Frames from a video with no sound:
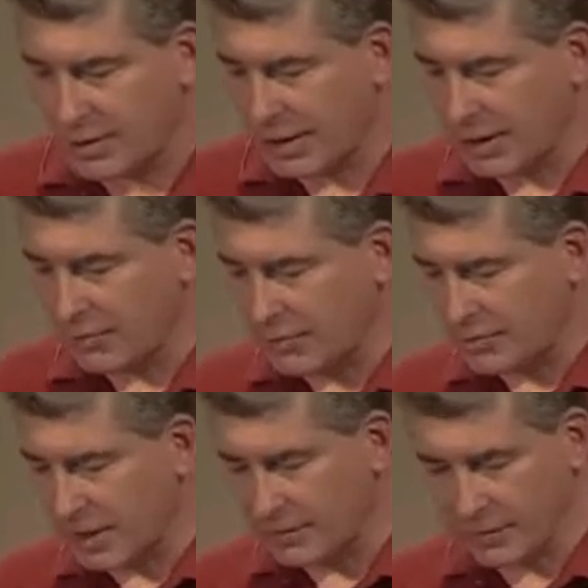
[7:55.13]
out of
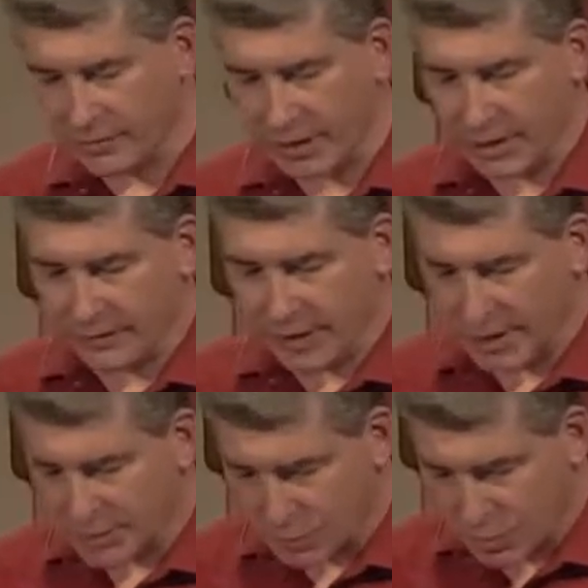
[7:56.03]
respect for the reading of
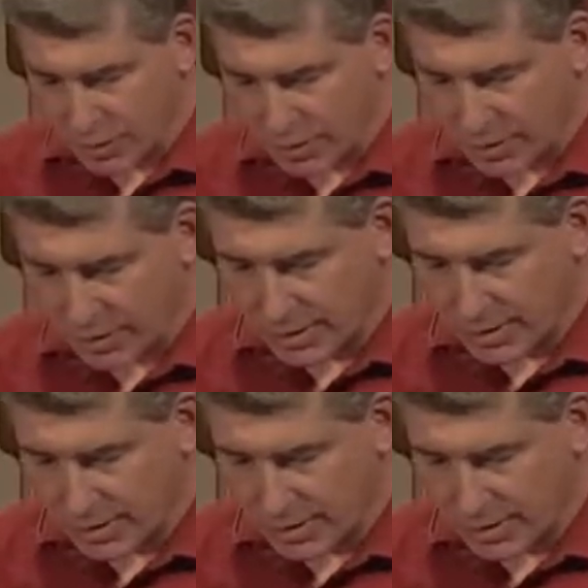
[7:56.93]
God's Word,